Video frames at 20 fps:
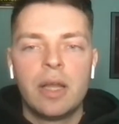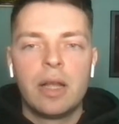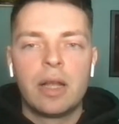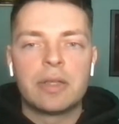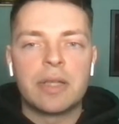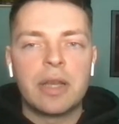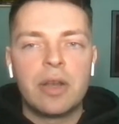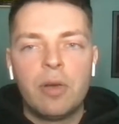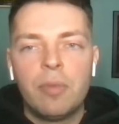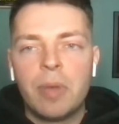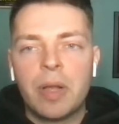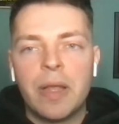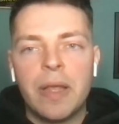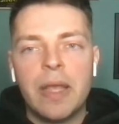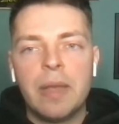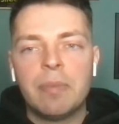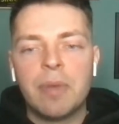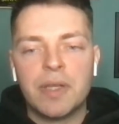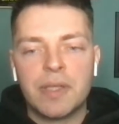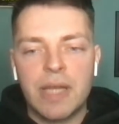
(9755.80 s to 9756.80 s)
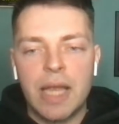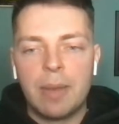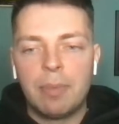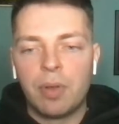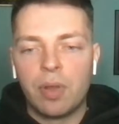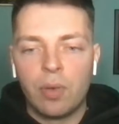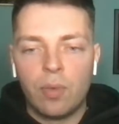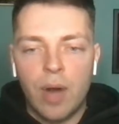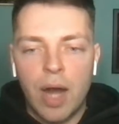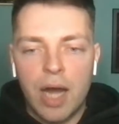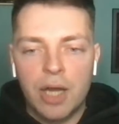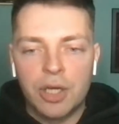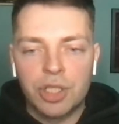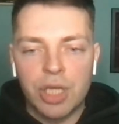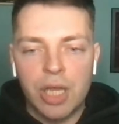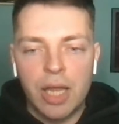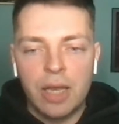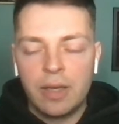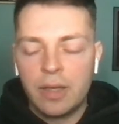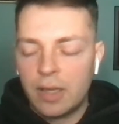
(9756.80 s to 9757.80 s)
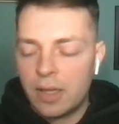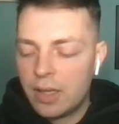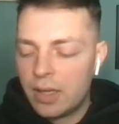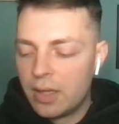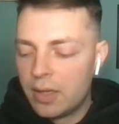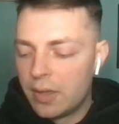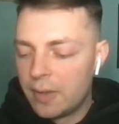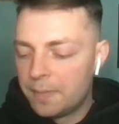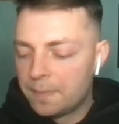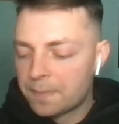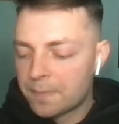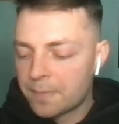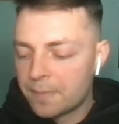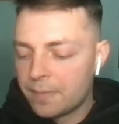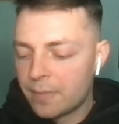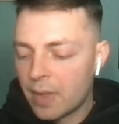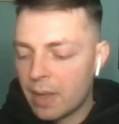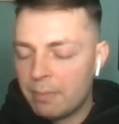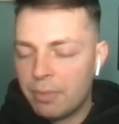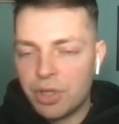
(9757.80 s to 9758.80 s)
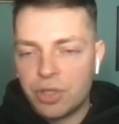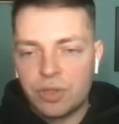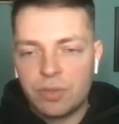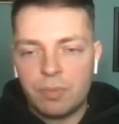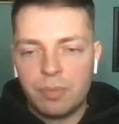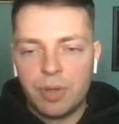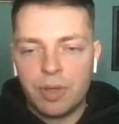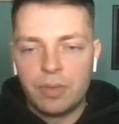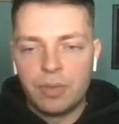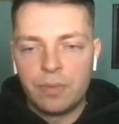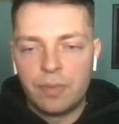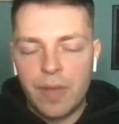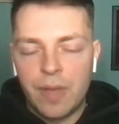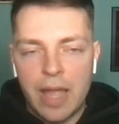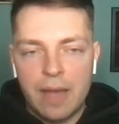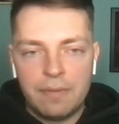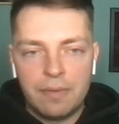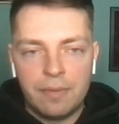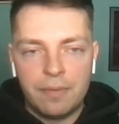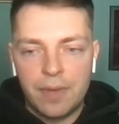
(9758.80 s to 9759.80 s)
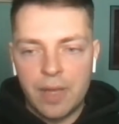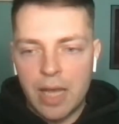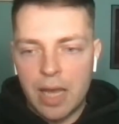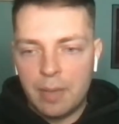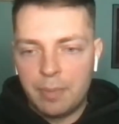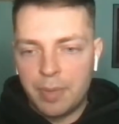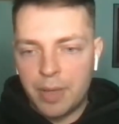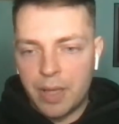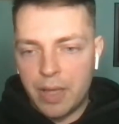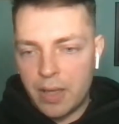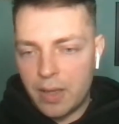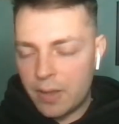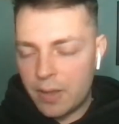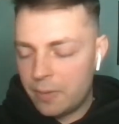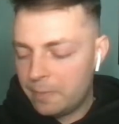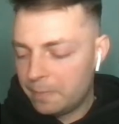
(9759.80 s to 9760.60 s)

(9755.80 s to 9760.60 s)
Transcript: because I know Makima is able to watch it, but they have a VIP.